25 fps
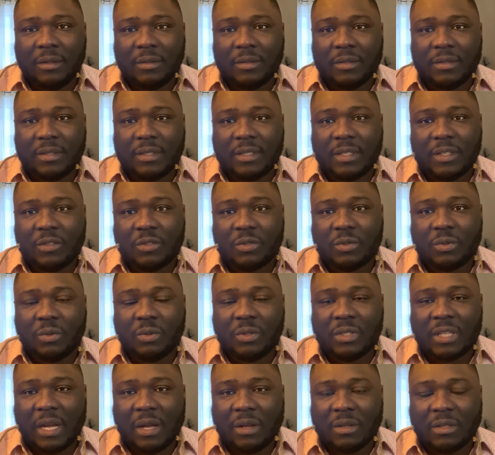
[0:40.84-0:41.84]
since
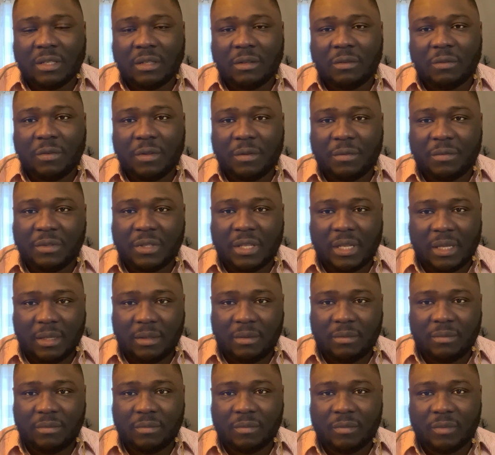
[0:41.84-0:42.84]

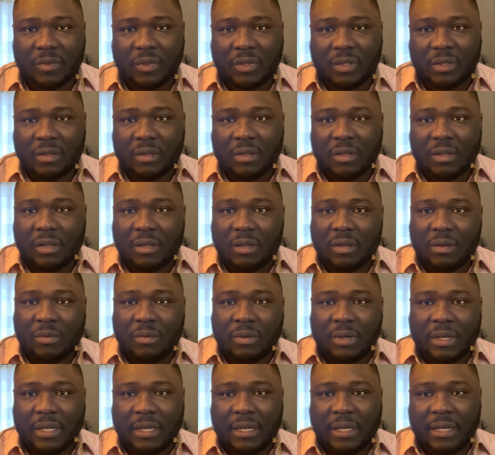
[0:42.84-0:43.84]
2015
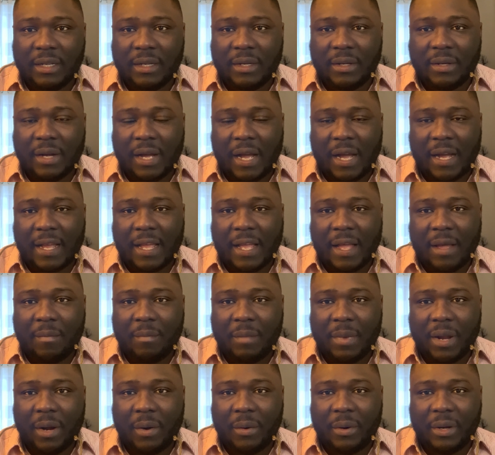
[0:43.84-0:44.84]
when I got
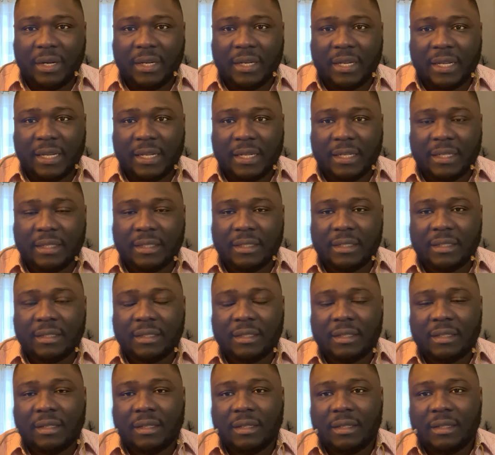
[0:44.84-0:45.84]
married then.
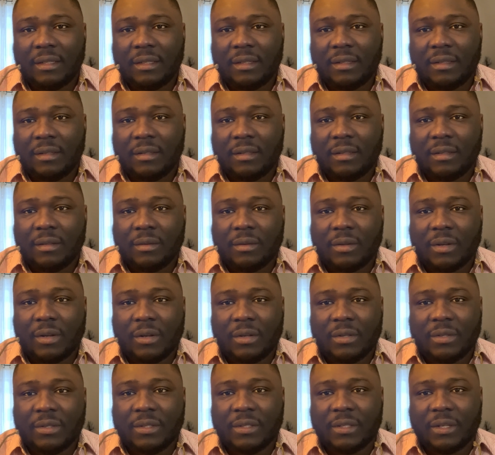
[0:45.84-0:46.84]

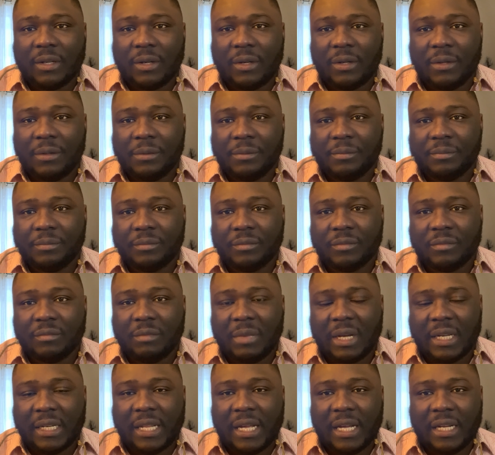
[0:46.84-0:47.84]
Because
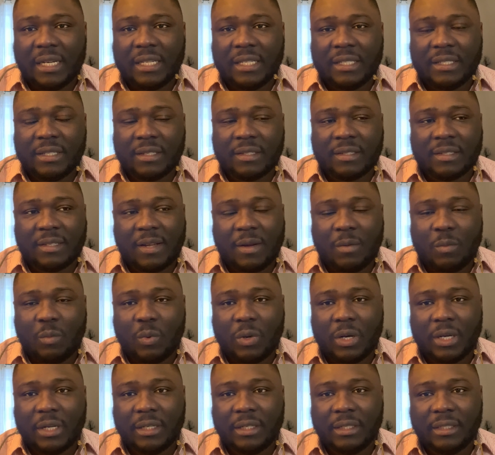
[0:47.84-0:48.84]
my dad is
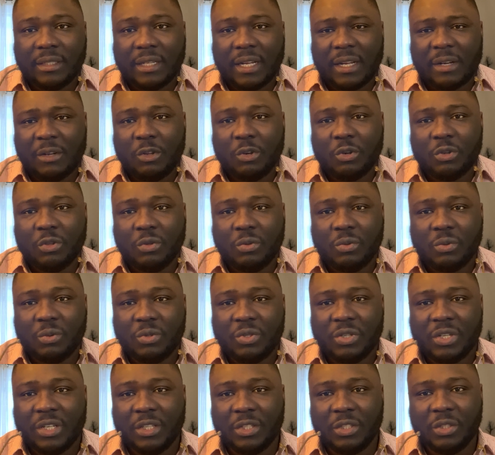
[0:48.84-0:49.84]
someone that don't
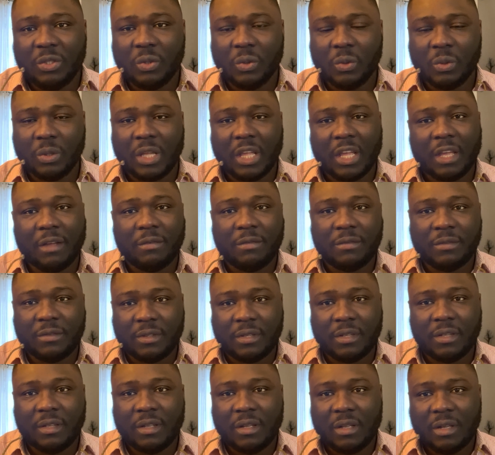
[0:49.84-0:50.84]
usually do gift
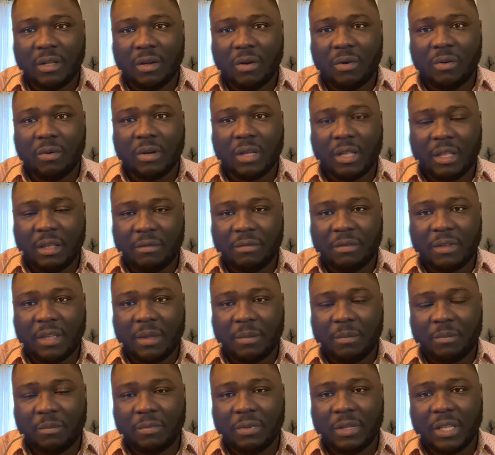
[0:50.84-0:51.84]
or give
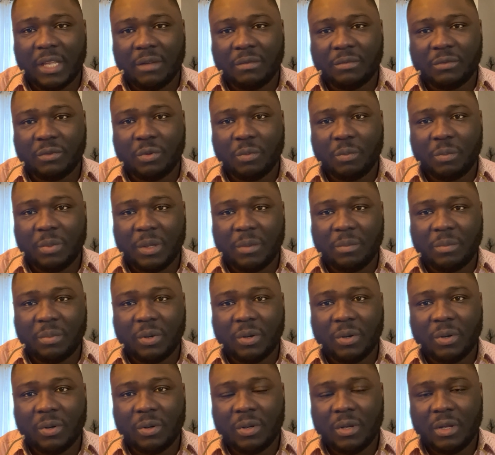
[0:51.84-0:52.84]
gift to
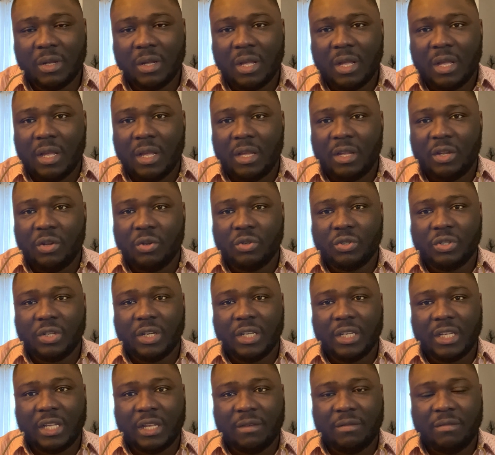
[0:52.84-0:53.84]
people, usually
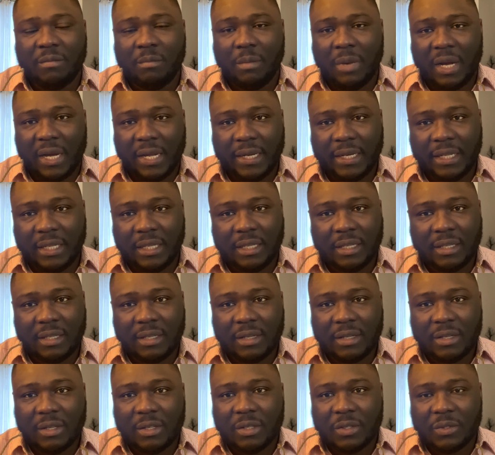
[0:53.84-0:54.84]
give money
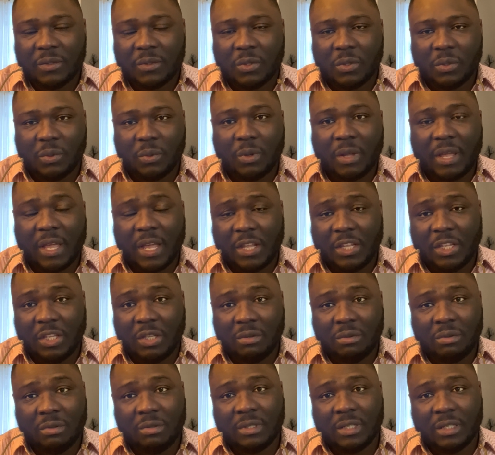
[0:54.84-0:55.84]
so you can
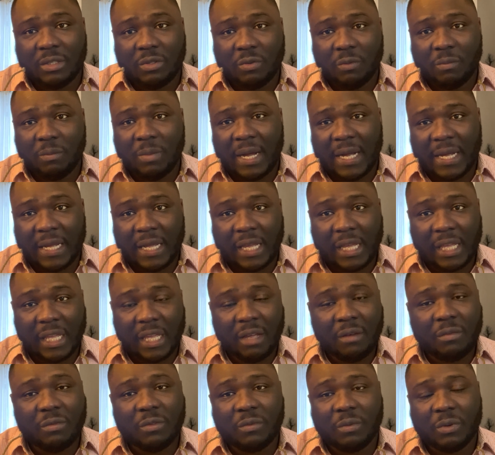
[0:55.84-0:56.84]
use it to buy a
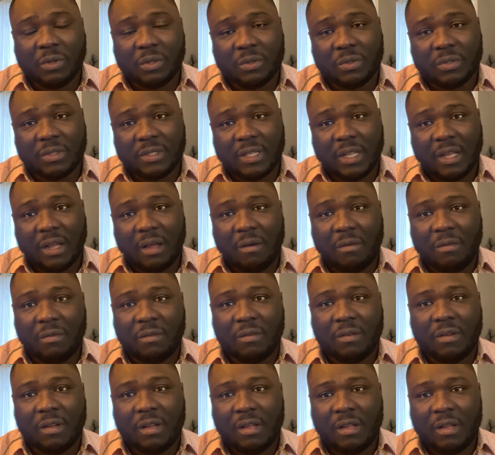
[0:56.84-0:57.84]
gift for yourself.
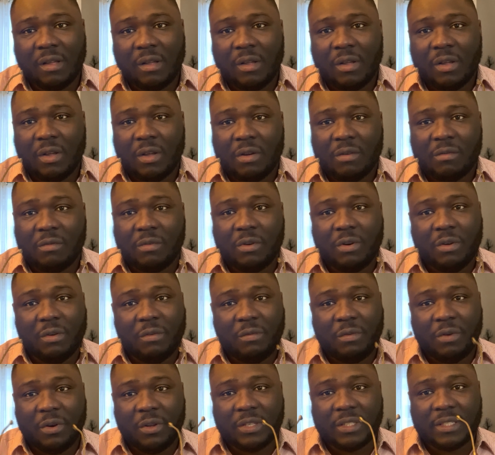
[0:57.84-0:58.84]
For the
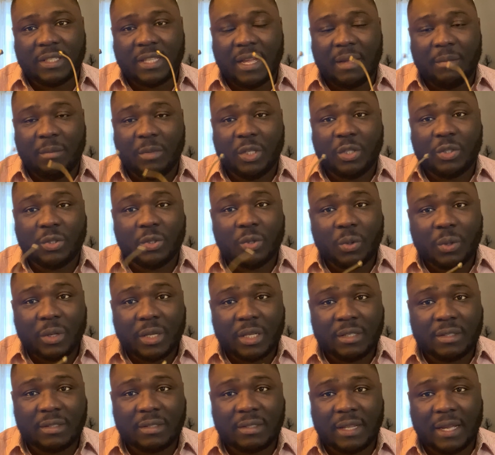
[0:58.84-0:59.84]
first time, it took
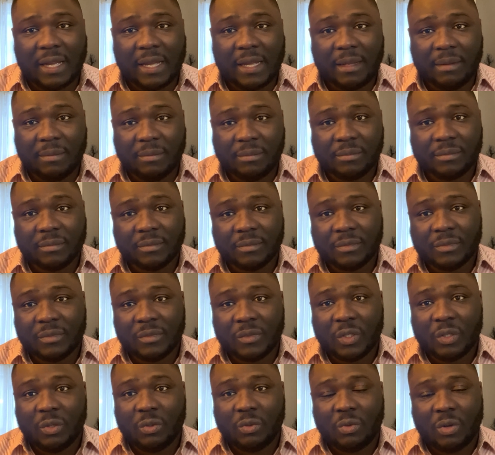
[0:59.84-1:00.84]
his time
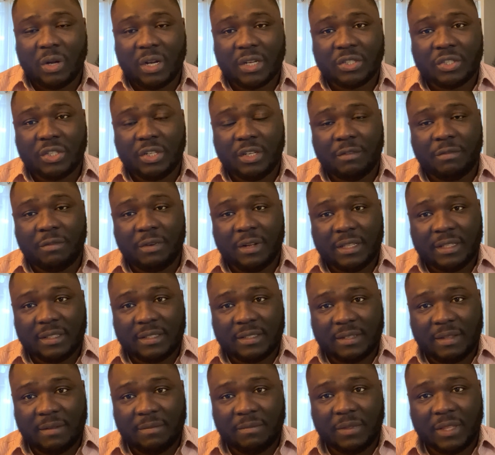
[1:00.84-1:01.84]
to actually find
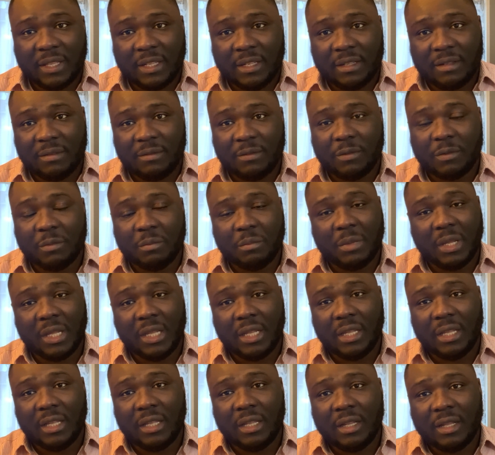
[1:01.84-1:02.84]
something for
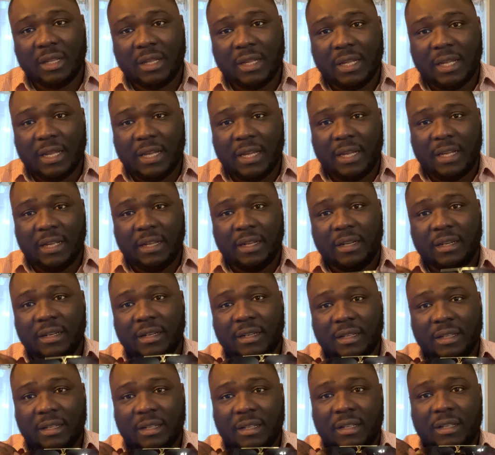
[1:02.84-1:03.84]
me,
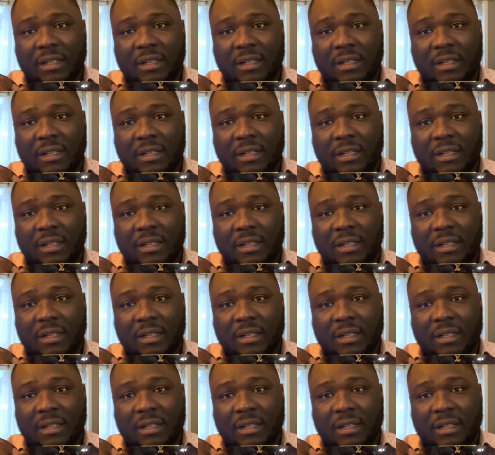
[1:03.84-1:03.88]
and